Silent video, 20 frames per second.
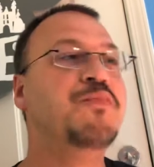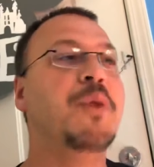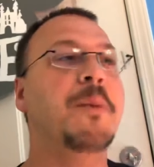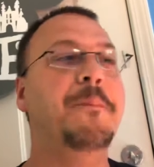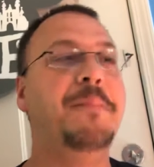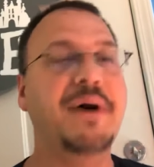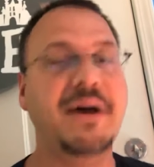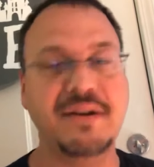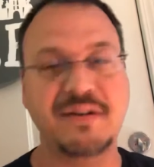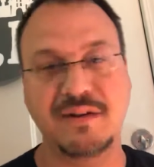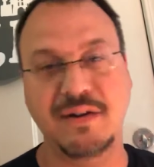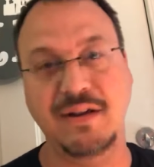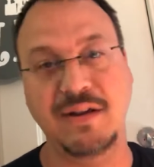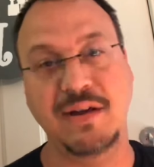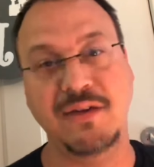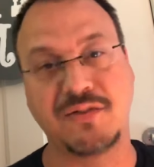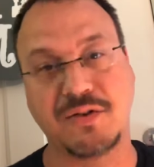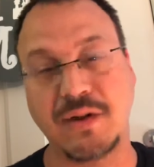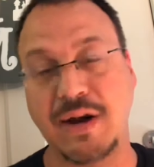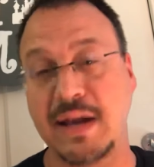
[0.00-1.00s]
But
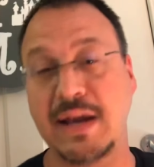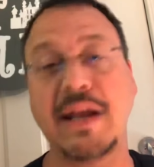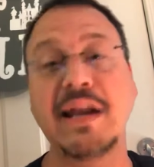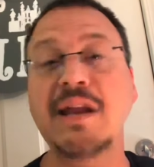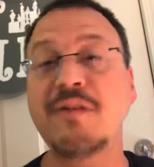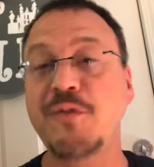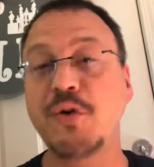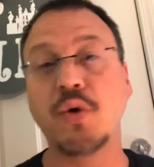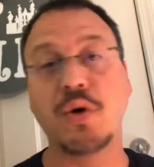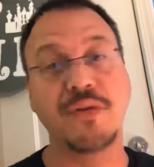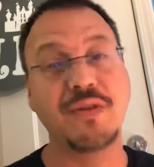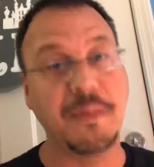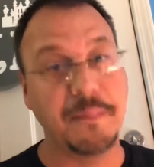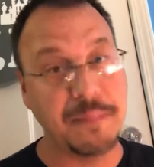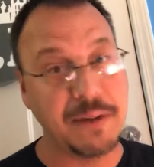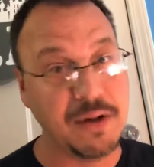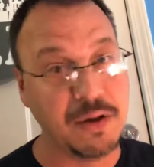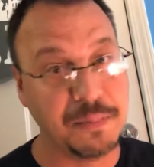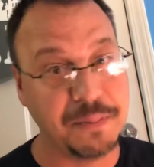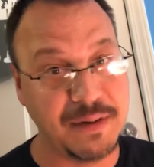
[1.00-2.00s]
it's great. And if you're on the
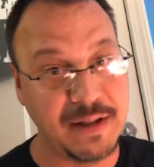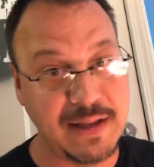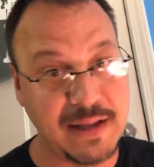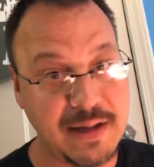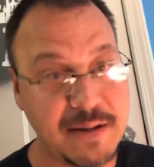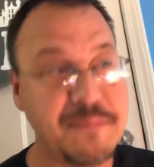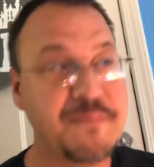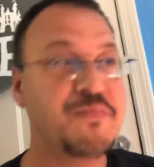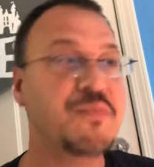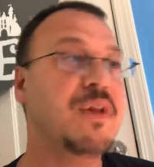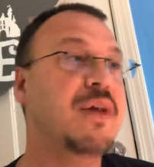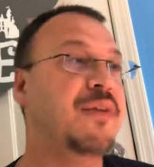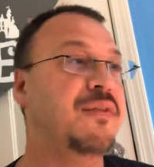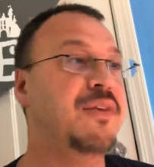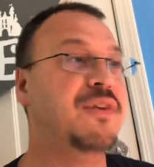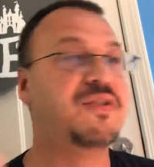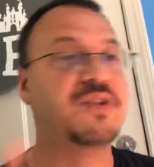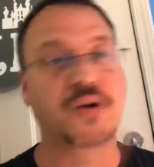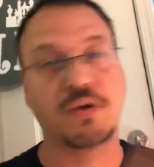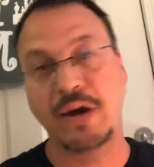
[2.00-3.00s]
meal plan,
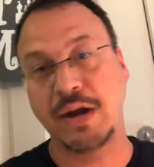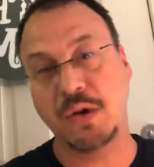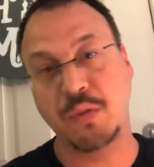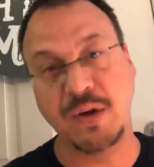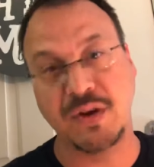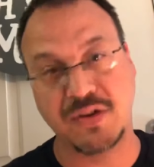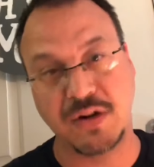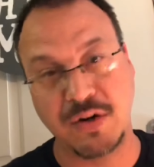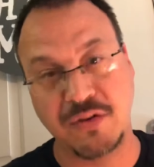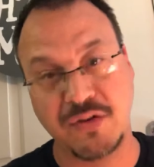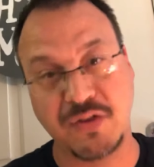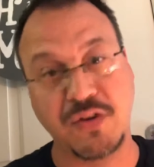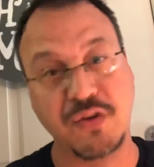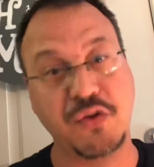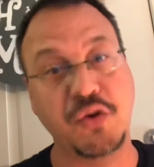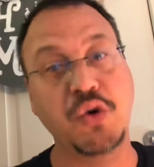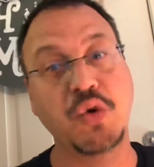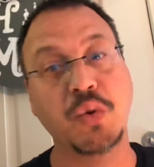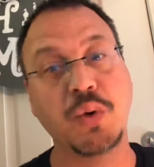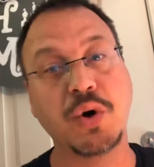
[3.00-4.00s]
this is a great quick service because
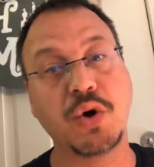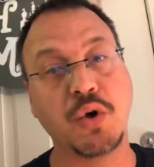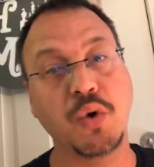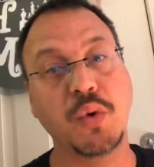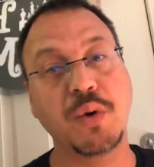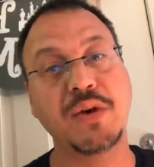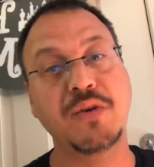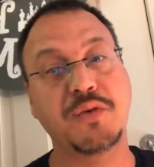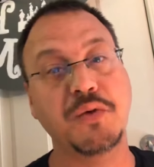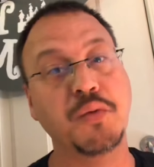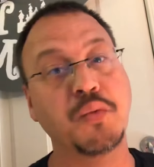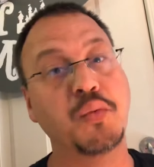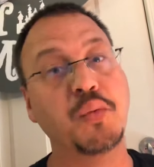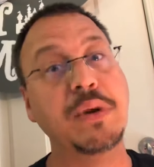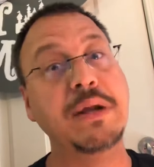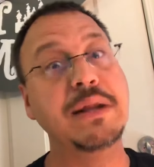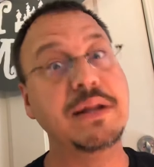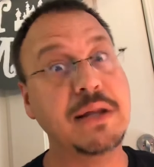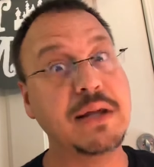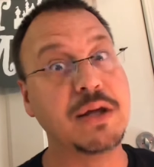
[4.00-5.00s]
you are going to
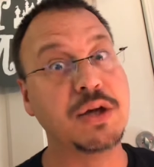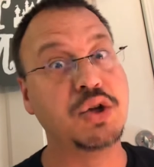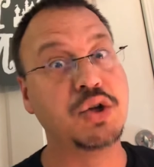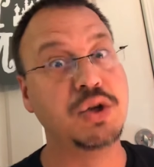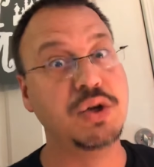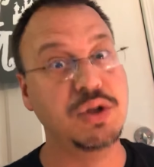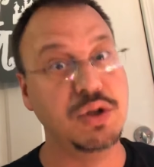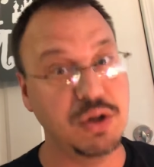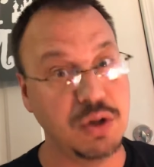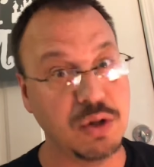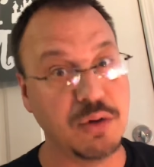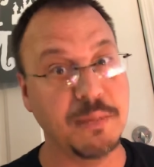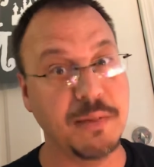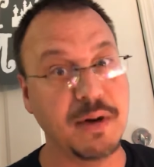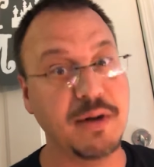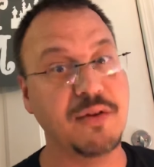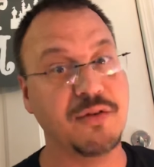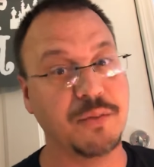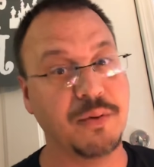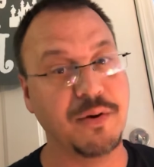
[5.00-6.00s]
really get your
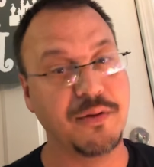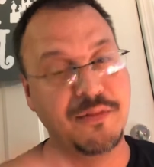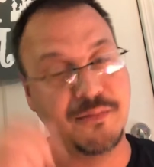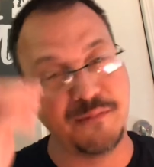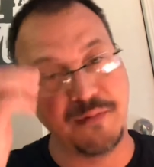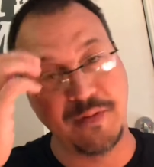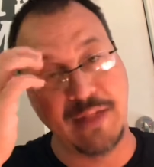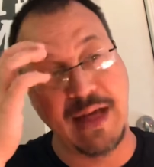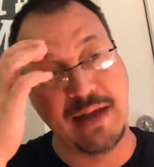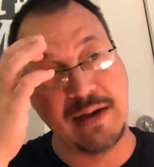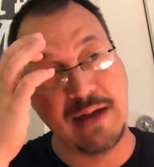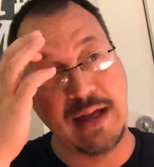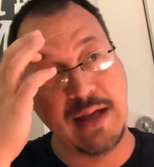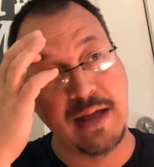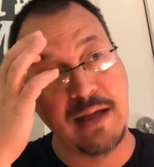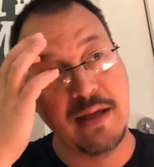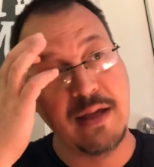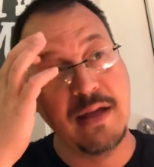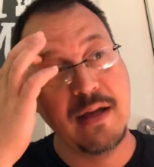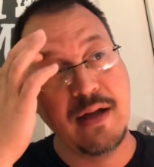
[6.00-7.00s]
money's worth for that day
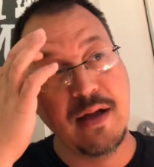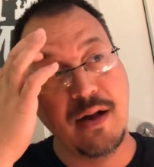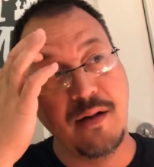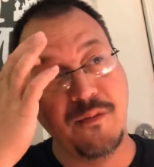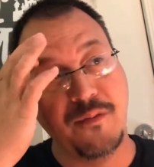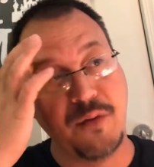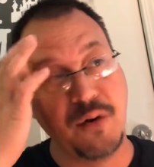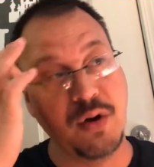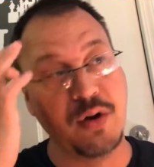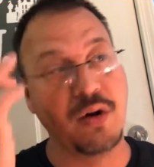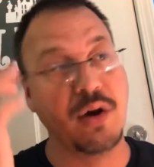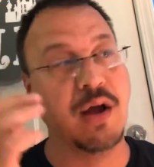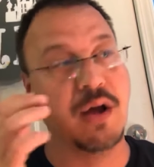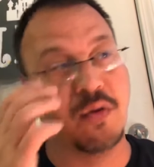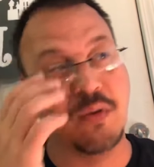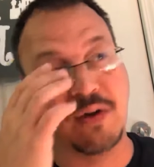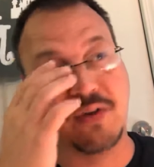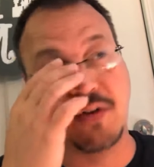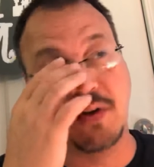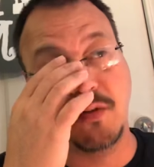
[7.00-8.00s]
for your
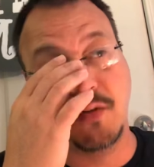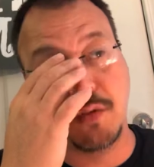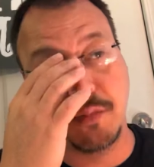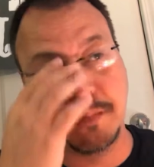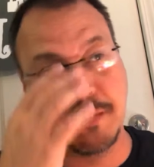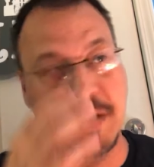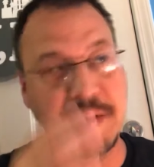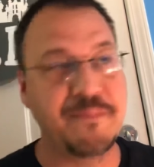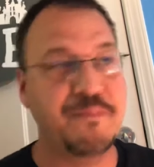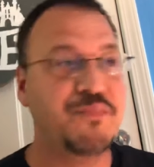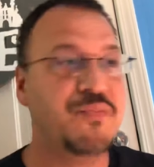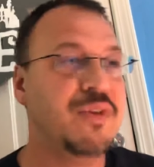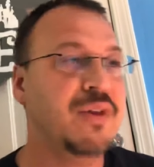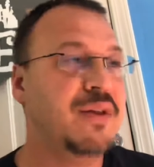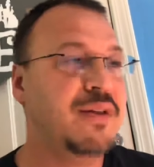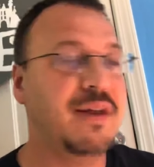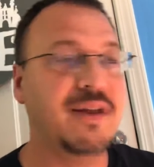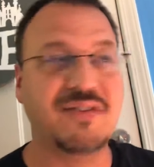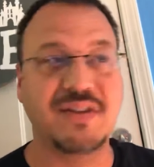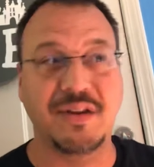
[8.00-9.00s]
quick service. But
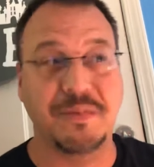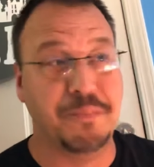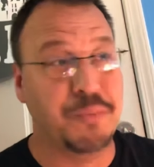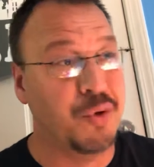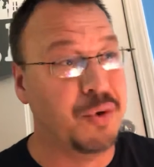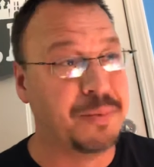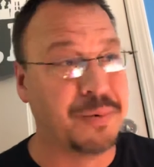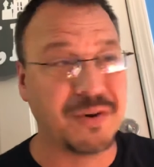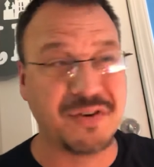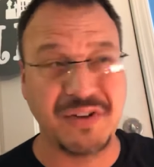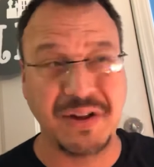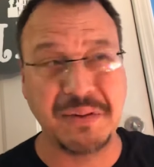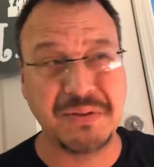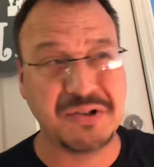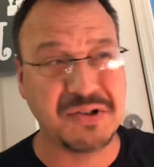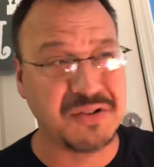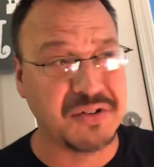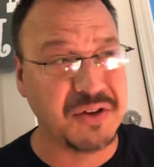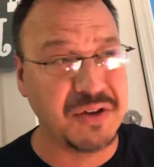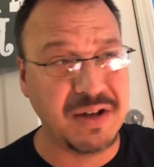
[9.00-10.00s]
like I said, pulled pork
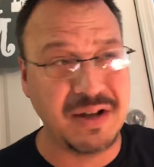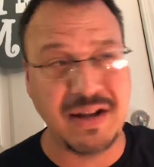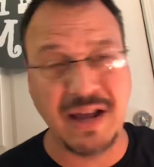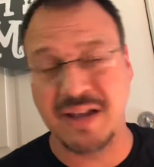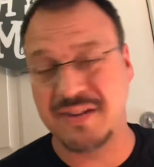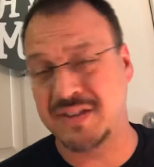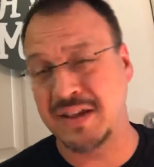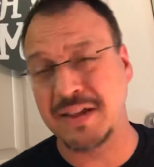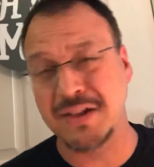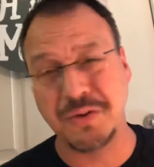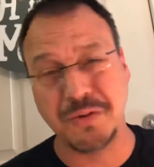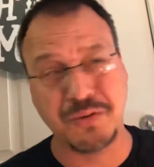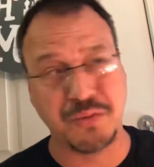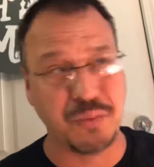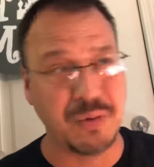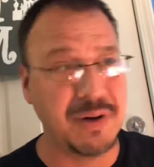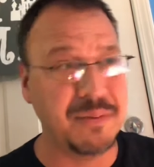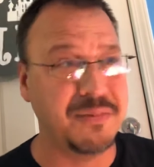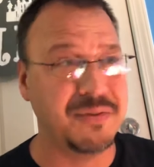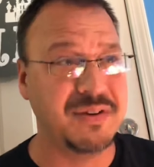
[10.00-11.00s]
sandwich is good. St. Louis
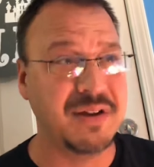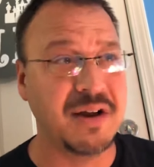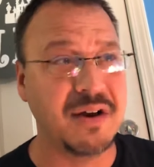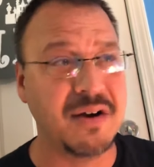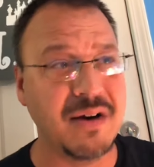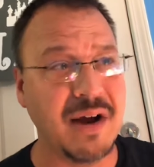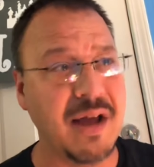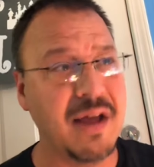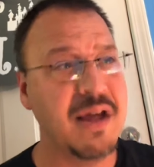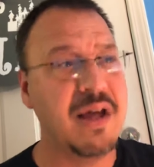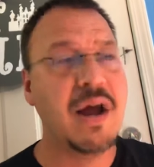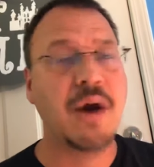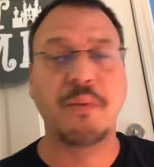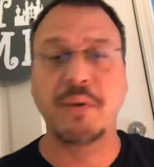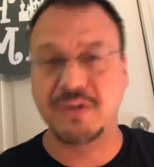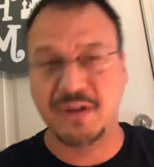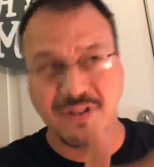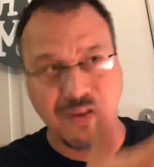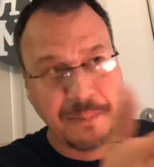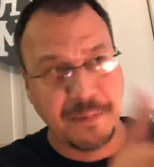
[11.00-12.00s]
ribs dinner. I
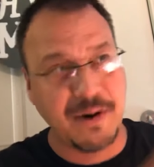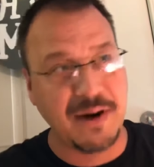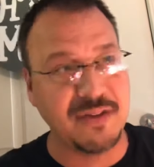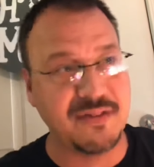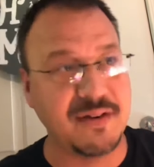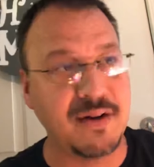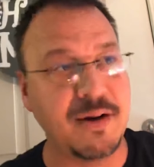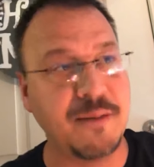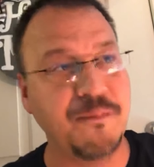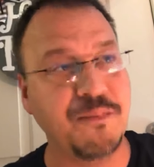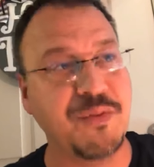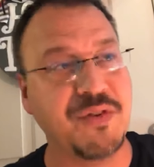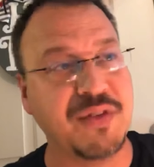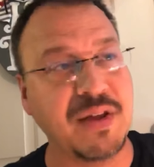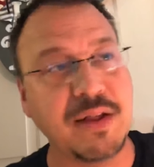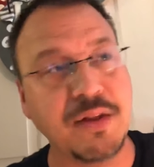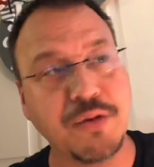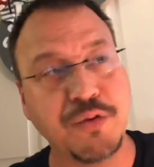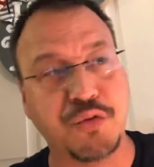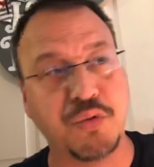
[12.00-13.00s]
wrote down the price there. The
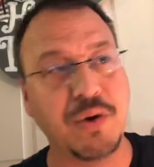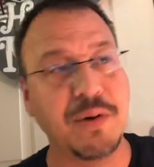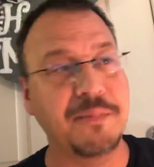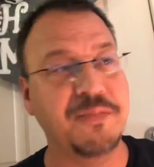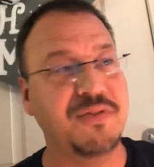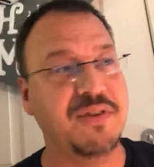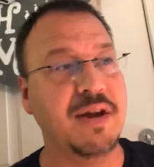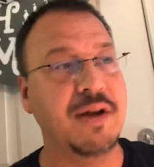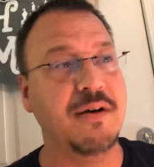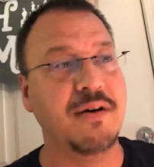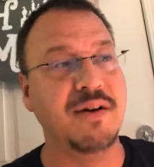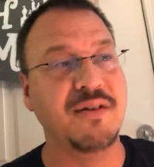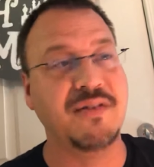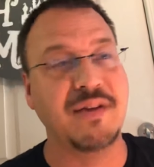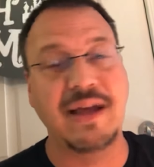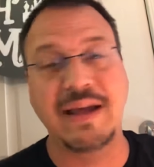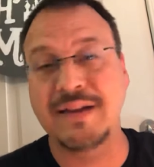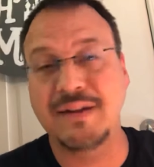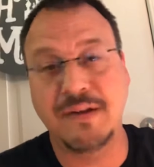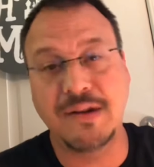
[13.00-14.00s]
St. Louis ribs dinner is
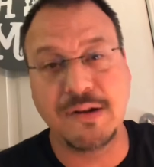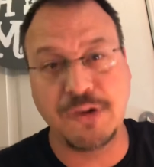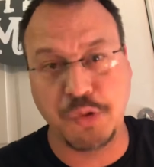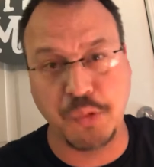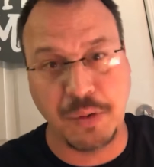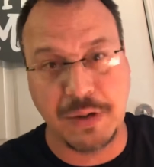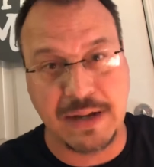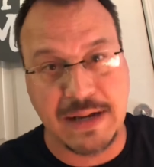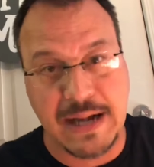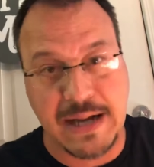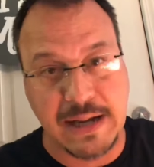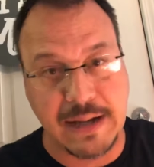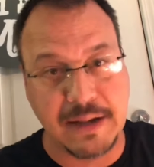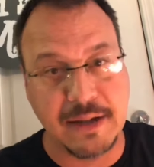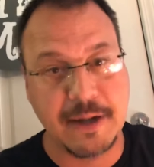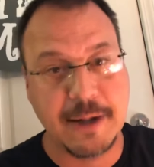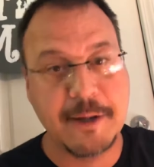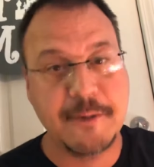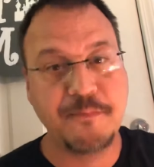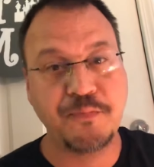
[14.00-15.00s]
$18.29.
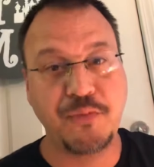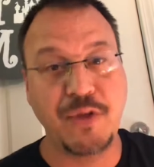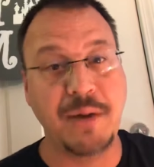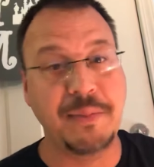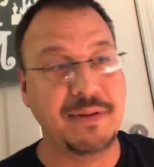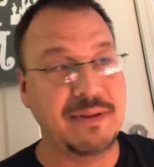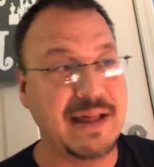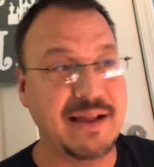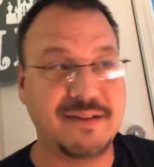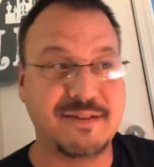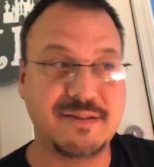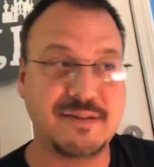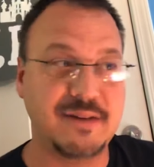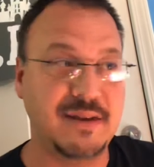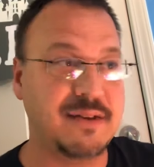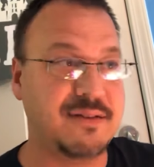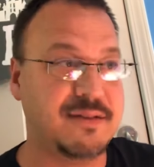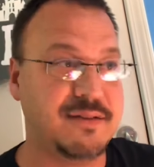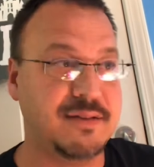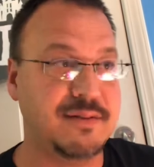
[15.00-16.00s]
I mean, that's
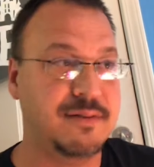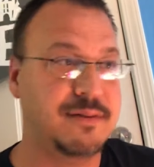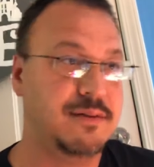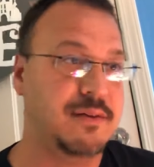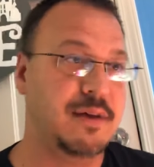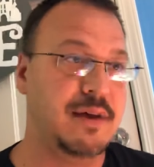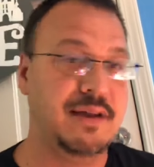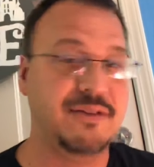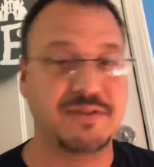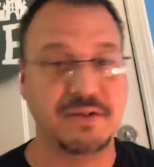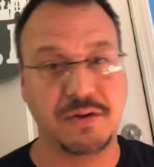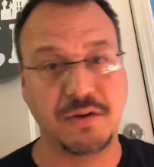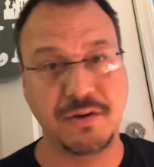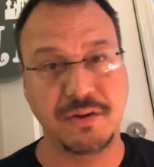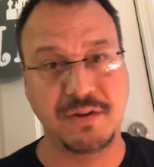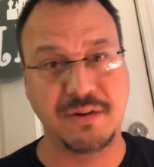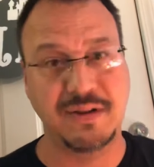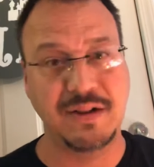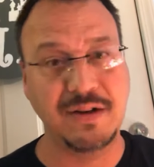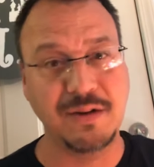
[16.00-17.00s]
a
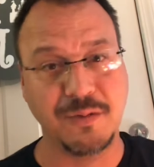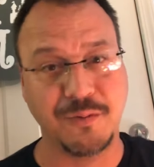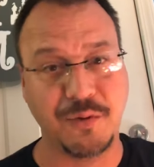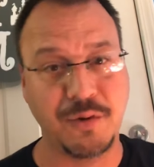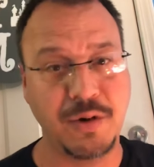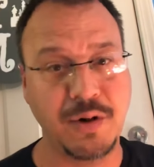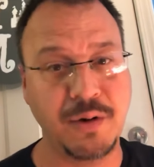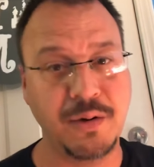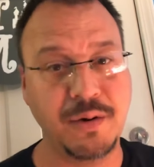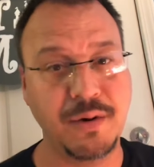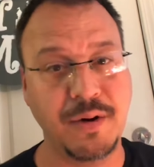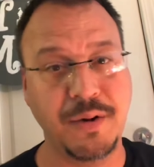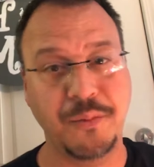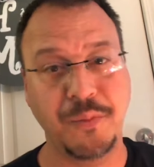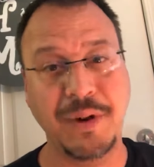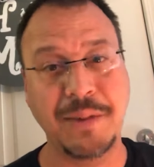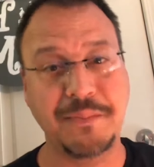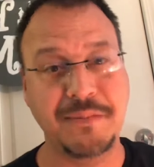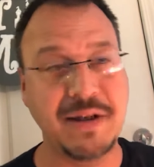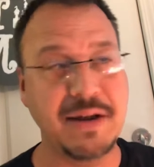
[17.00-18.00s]
good deal for a
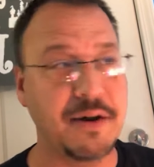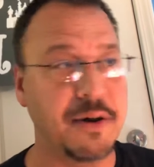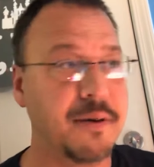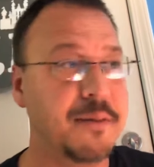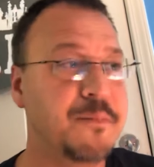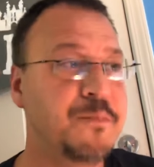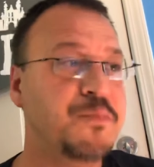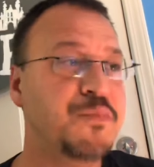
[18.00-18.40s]
rib dinner.